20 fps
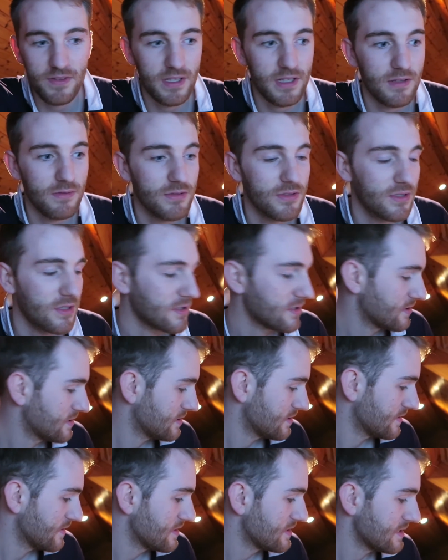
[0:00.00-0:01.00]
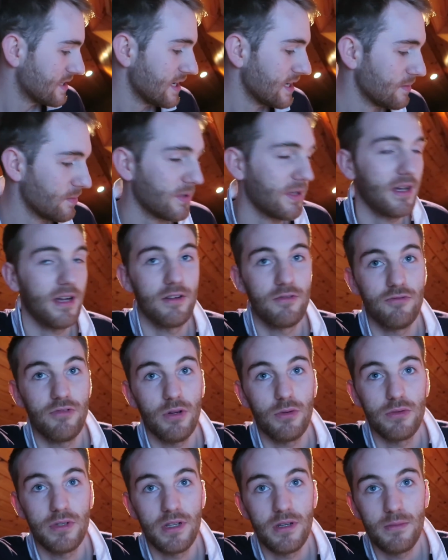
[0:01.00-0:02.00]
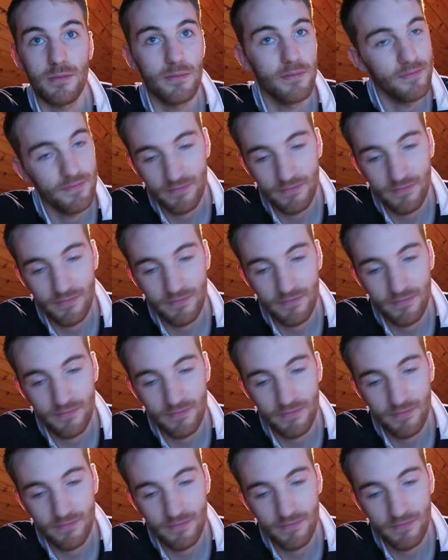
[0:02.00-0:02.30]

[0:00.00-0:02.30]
think it was just the tape that hand rubbed it.